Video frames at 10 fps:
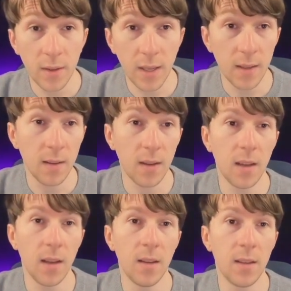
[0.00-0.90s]
that,
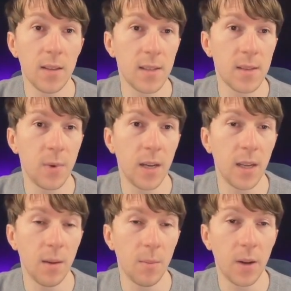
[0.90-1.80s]
and this is
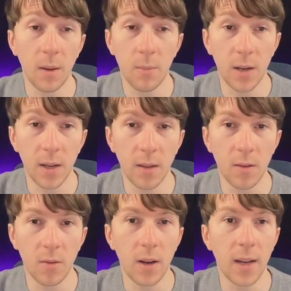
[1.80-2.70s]
my pipeline
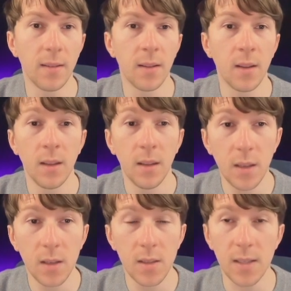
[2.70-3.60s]
right
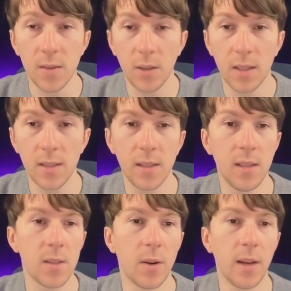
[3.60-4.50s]
here, as you can see.
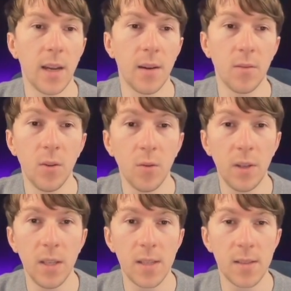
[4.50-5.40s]
So I have new
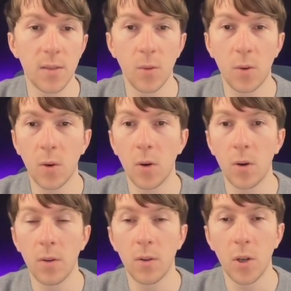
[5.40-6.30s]
leads, to
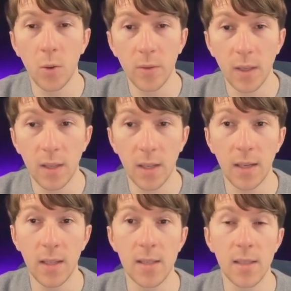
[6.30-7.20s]
call, low ticket
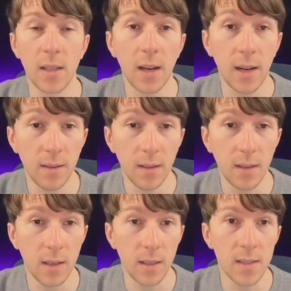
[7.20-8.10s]
leads, and high
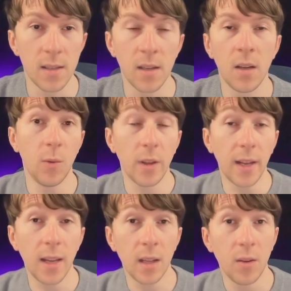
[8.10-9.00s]
ticket leads. And what
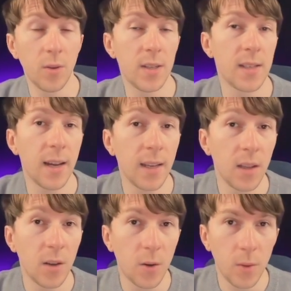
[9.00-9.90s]
I can do is I
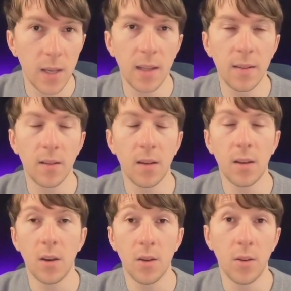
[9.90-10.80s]
can create
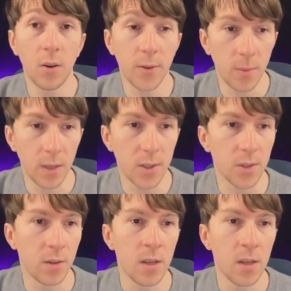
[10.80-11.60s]
an automation.